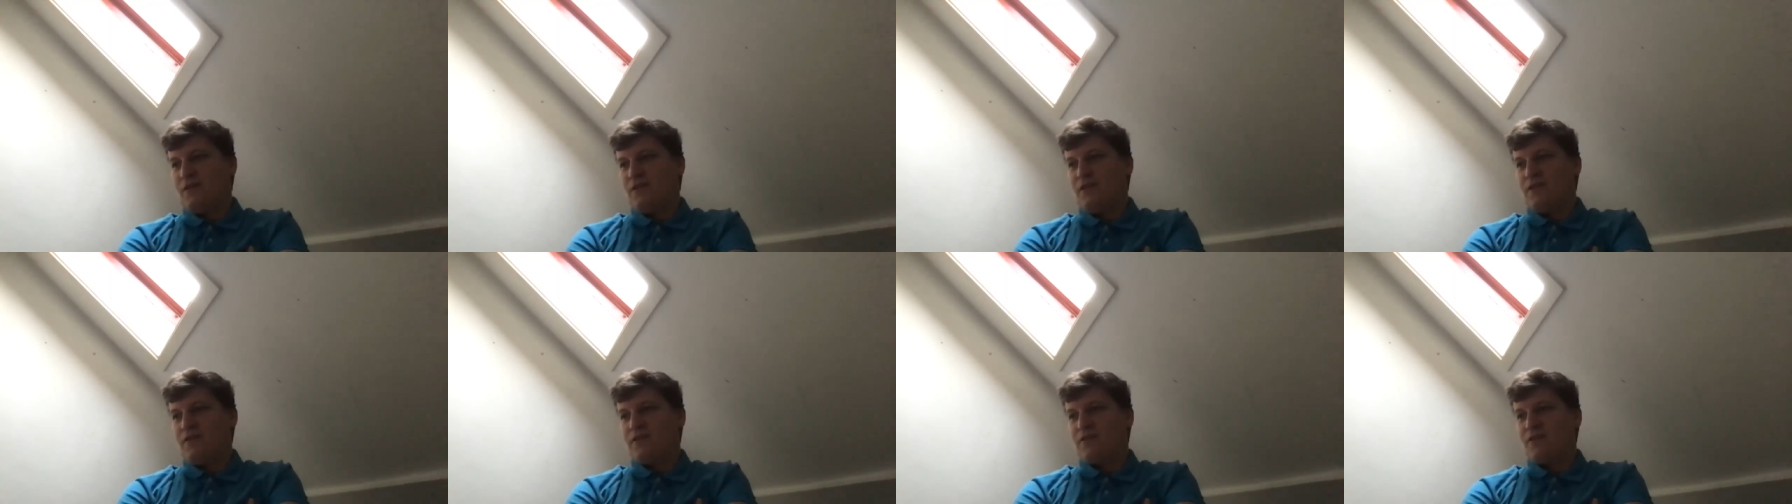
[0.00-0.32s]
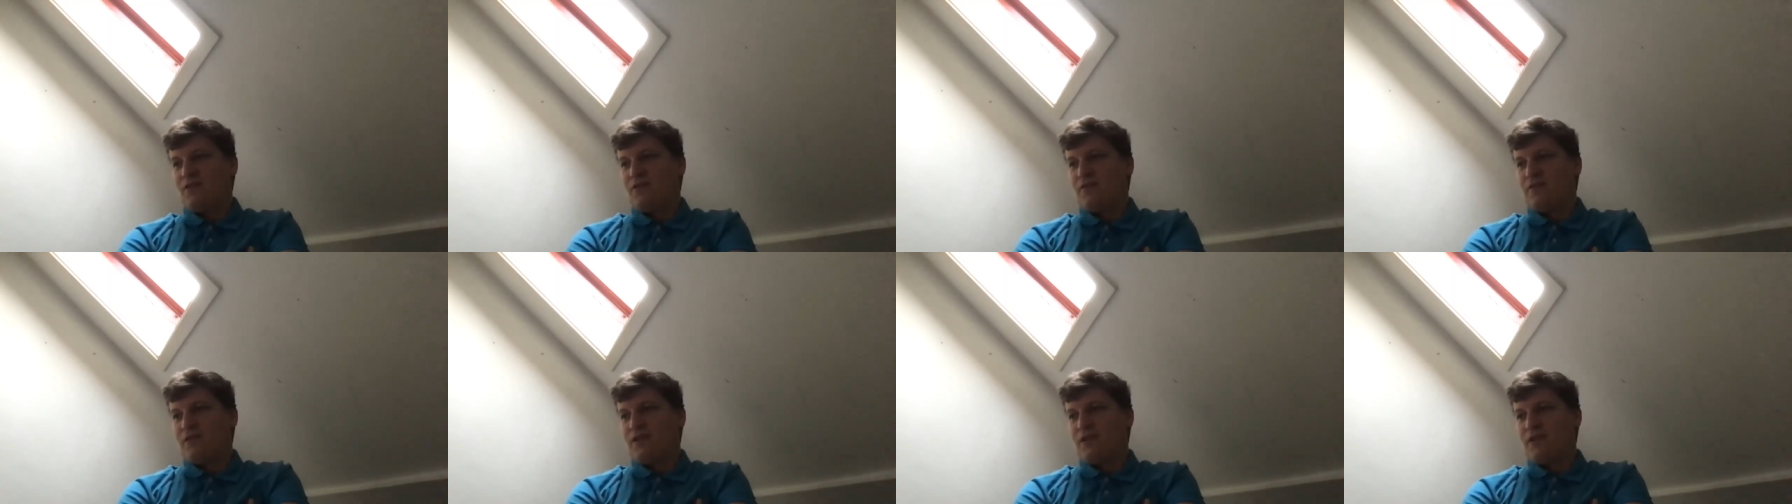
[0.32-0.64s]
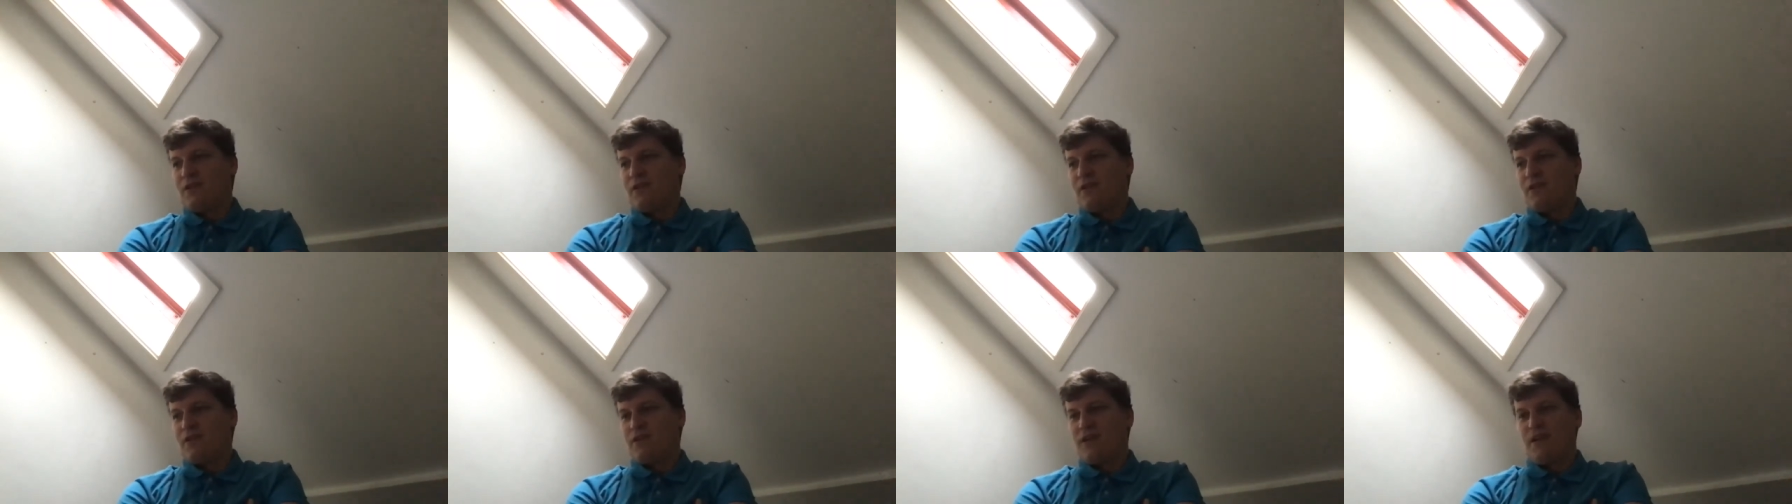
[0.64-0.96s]
it's not
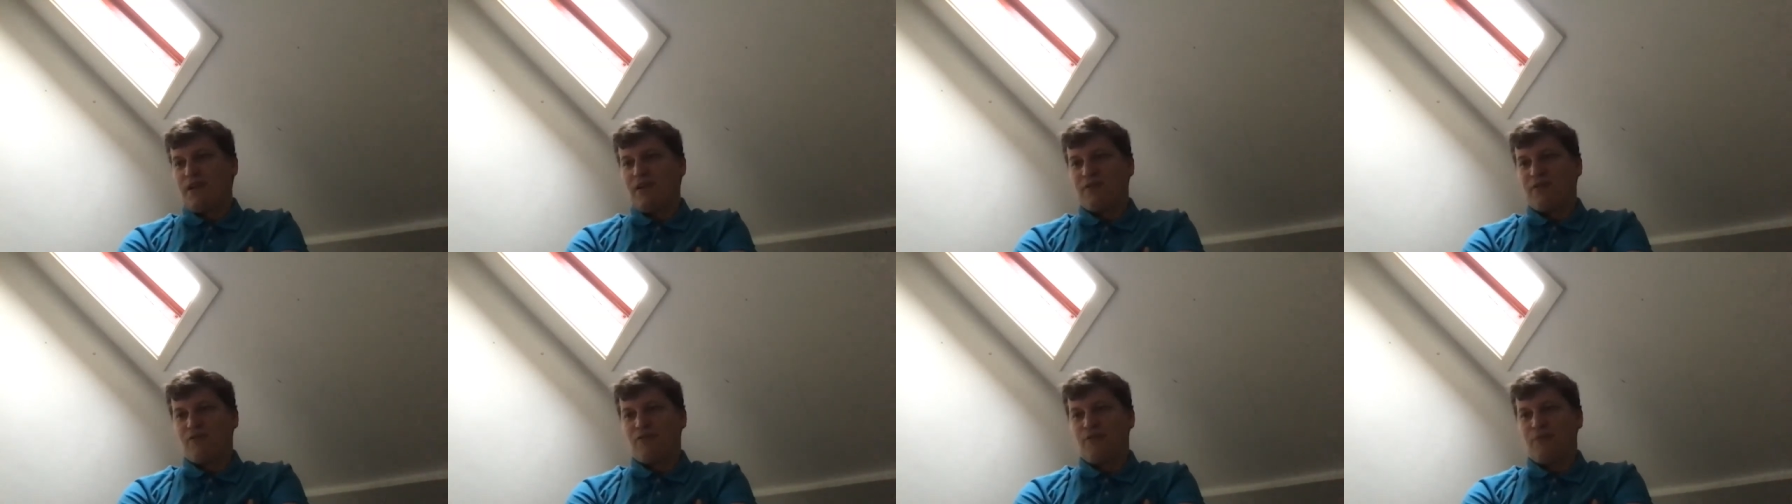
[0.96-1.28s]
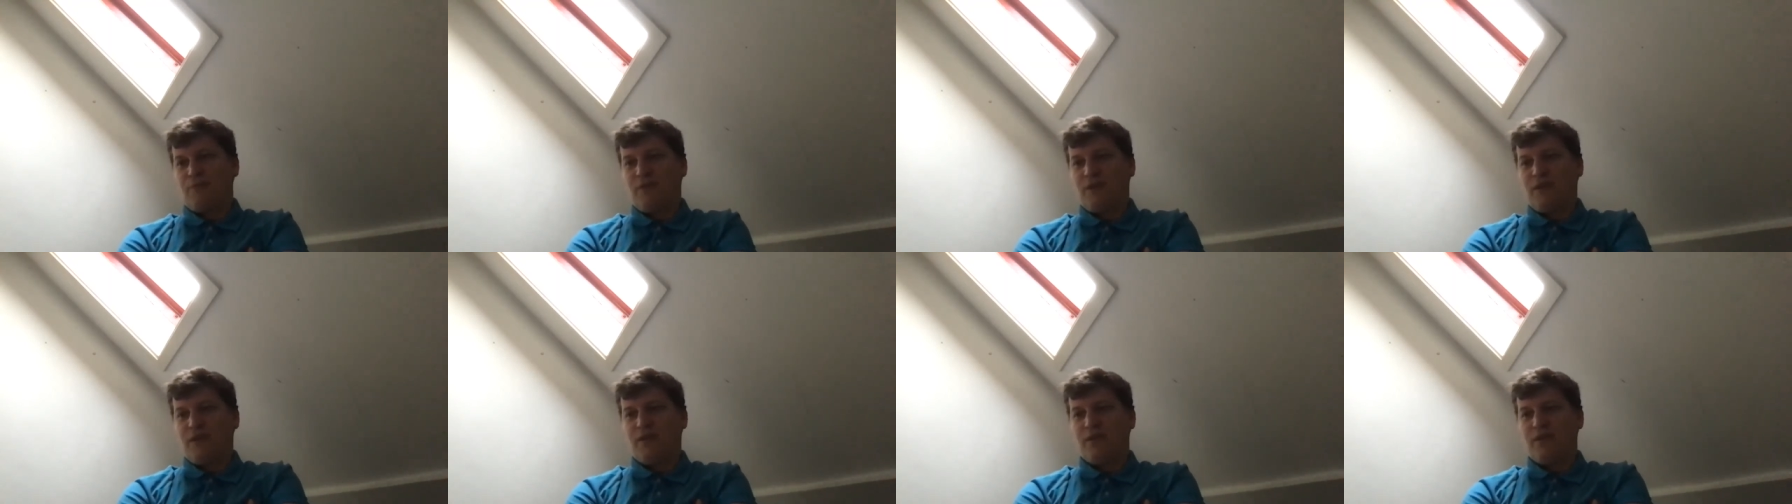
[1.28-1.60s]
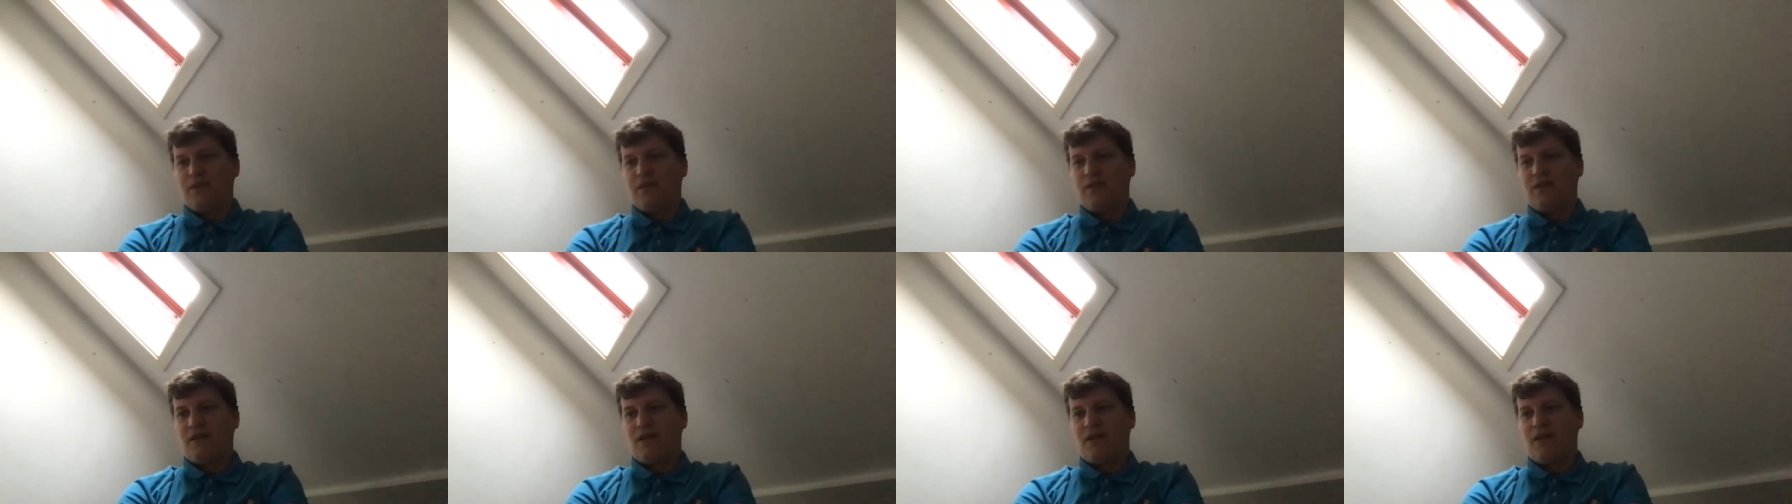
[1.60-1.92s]
clear to me
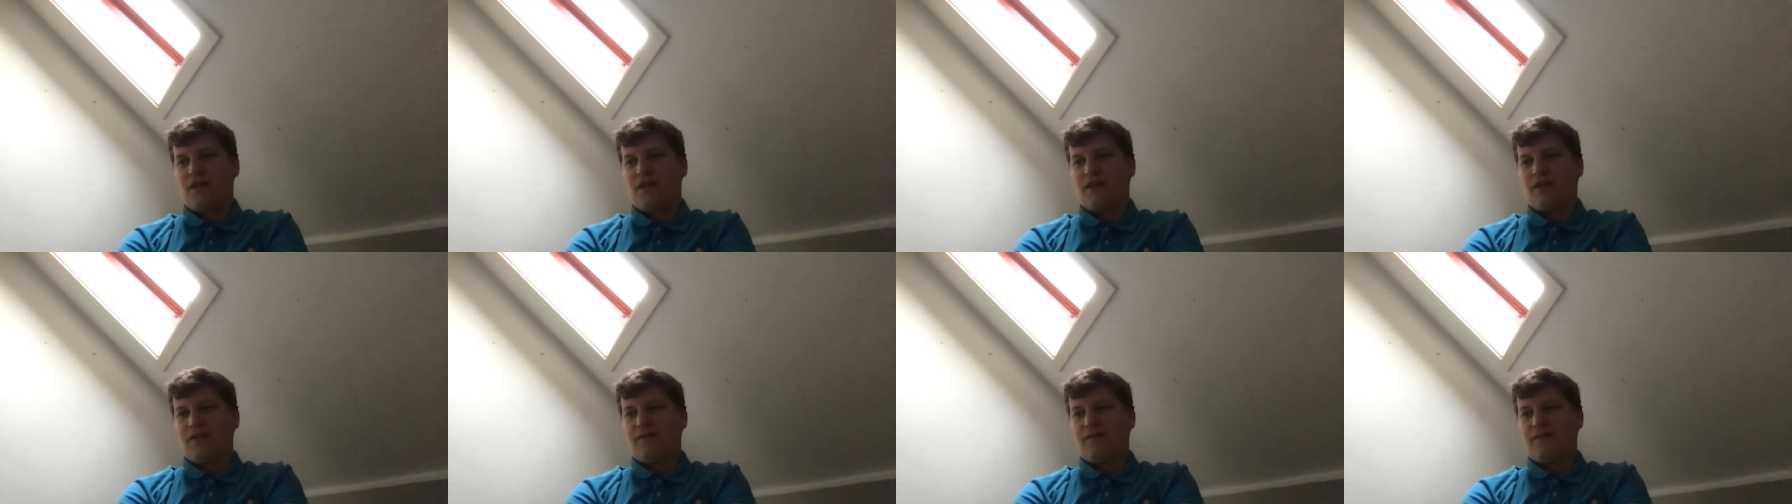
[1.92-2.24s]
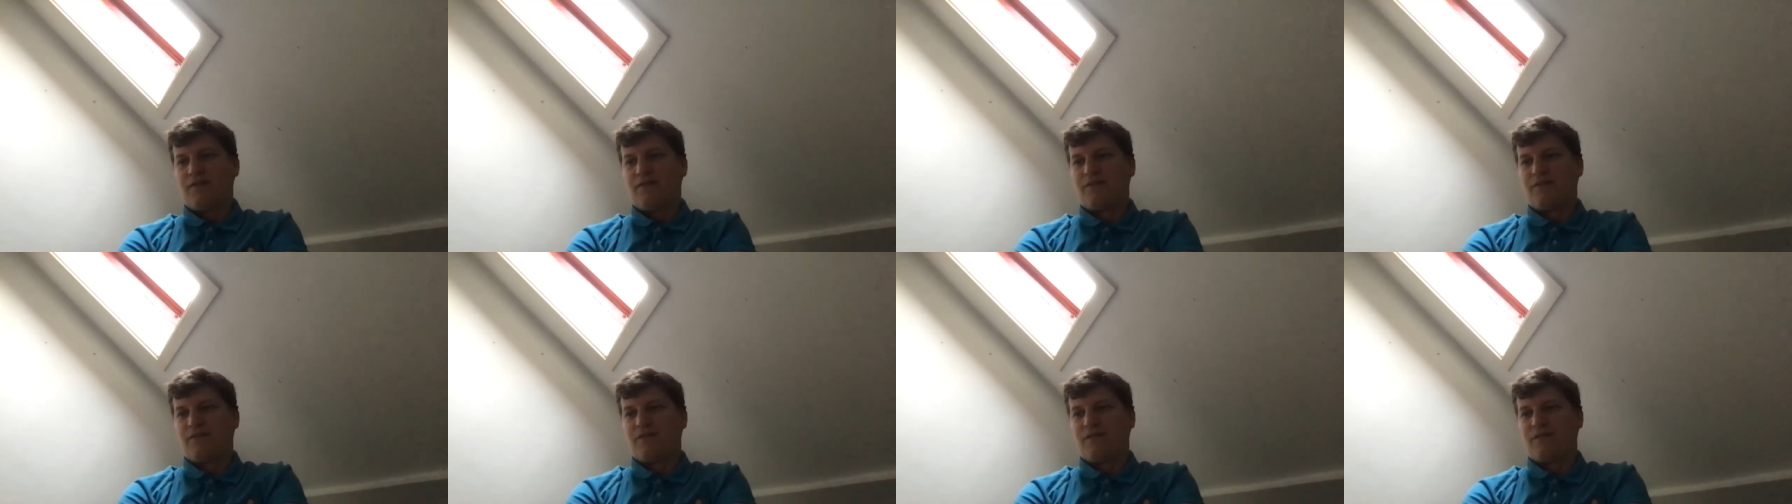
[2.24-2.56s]
and.